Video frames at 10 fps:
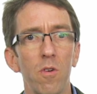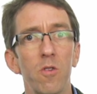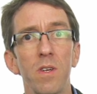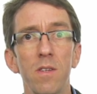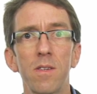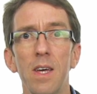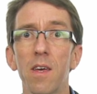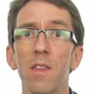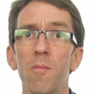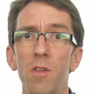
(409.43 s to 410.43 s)
which means
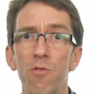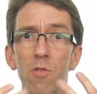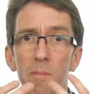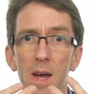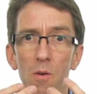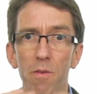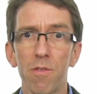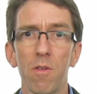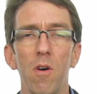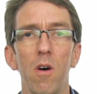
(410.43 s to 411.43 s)
taking them in through the
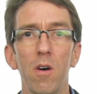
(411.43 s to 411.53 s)
mouth,